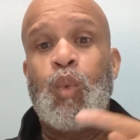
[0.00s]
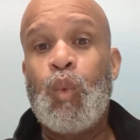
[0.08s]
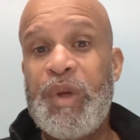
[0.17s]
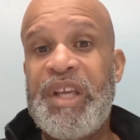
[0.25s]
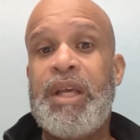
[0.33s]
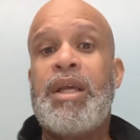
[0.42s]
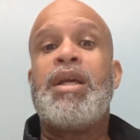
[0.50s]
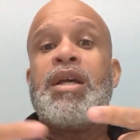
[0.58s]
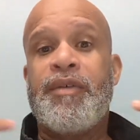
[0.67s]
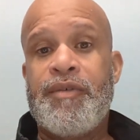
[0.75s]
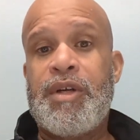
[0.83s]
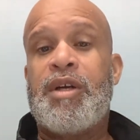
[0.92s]
We
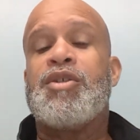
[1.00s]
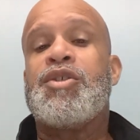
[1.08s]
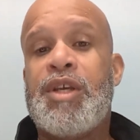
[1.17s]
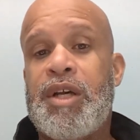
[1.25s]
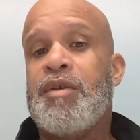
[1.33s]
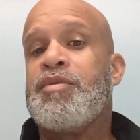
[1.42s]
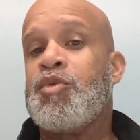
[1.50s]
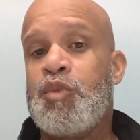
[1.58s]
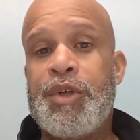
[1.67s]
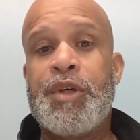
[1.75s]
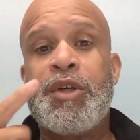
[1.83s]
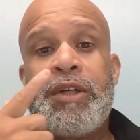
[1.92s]
govern ourselves.
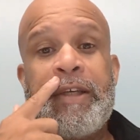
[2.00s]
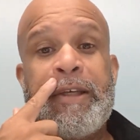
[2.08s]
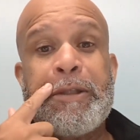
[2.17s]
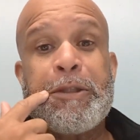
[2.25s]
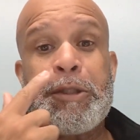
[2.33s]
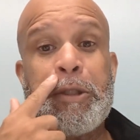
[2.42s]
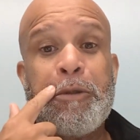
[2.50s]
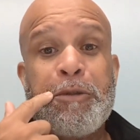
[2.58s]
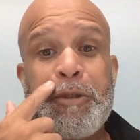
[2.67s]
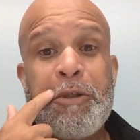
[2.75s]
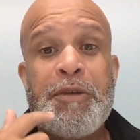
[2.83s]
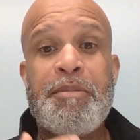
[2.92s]
We're going to get as close
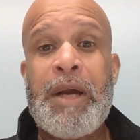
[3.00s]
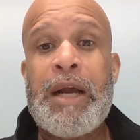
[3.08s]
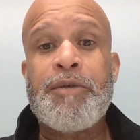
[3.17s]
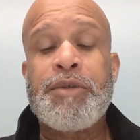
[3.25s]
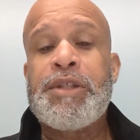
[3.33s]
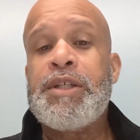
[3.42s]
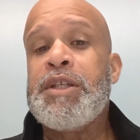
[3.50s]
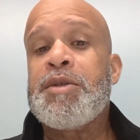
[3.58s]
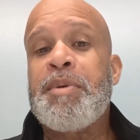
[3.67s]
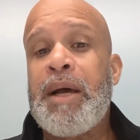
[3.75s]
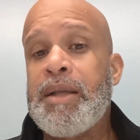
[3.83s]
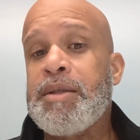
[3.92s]
to democracy as
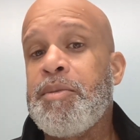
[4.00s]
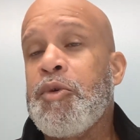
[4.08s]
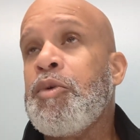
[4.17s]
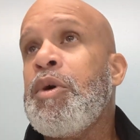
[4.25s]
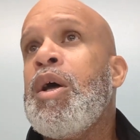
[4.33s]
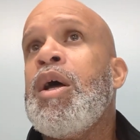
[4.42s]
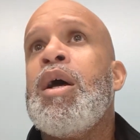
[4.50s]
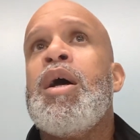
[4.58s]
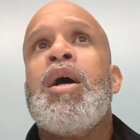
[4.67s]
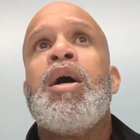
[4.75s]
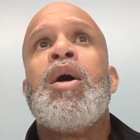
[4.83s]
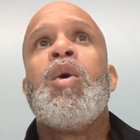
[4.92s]
possible.
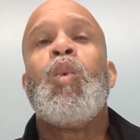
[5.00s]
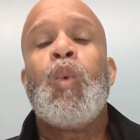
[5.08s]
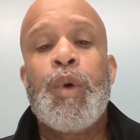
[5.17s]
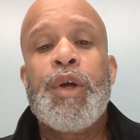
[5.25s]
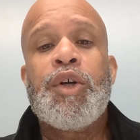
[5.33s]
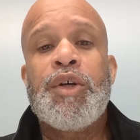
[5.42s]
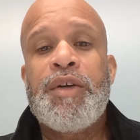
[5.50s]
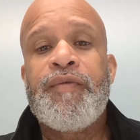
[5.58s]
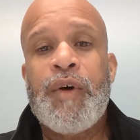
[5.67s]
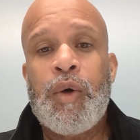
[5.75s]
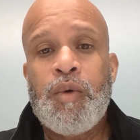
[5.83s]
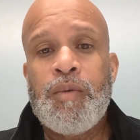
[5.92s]
We're going to
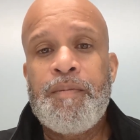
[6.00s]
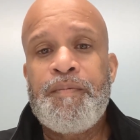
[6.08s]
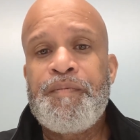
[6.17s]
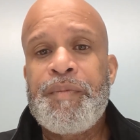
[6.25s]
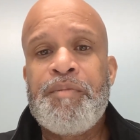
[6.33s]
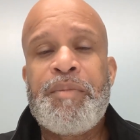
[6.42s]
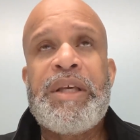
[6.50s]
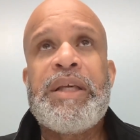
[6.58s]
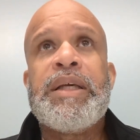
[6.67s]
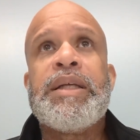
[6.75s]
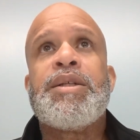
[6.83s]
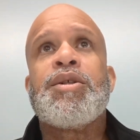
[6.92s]
vote, be
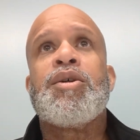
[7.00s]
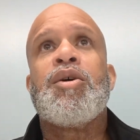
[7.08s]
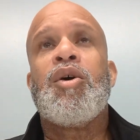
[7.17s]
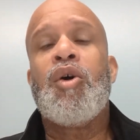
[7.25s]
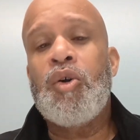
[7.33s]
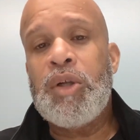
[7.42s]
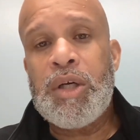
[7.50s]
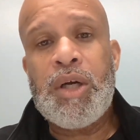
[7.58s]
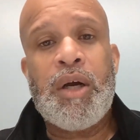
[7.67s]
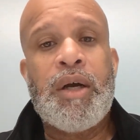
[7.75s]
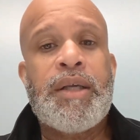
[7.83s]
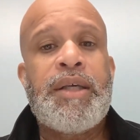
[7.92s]
it
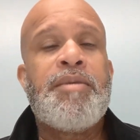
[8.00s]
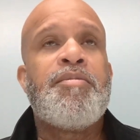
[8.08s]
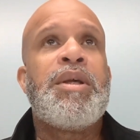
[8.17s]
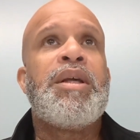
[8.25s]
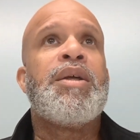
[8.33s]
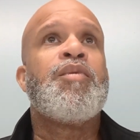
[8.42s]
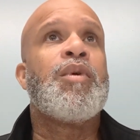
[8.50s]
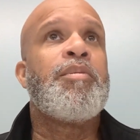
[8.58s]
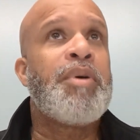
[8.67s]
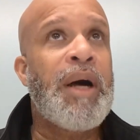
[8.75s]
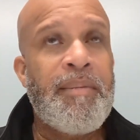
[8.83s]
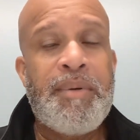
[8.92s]
oligarchy, be it
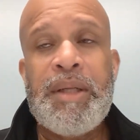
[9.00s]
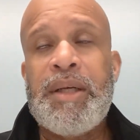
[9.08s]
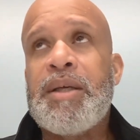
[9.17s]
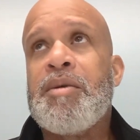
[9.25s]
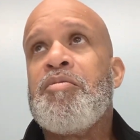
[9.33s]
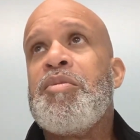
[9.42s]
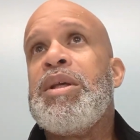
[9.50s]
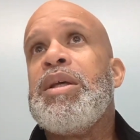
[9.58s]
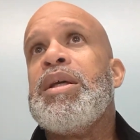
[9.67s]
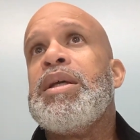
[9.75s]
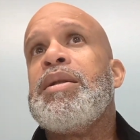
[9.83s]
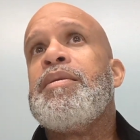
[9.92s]
republic, be
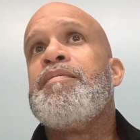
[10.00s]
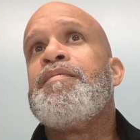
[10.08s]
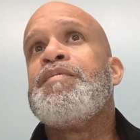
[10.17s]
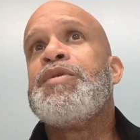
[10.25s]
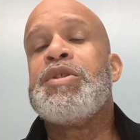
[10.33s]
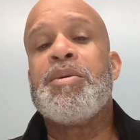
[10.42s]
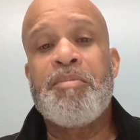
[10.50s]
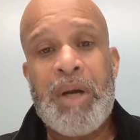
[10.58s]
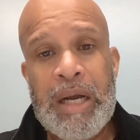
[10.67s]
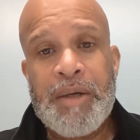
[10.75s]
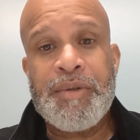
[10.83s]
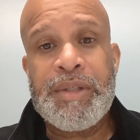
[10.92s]
it
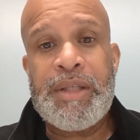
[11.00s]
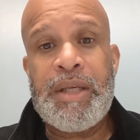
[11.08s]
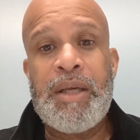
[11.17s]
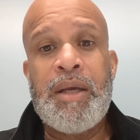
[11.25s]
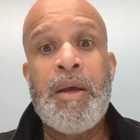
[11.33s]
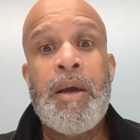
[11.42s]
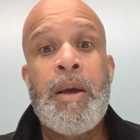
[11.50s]
democracy,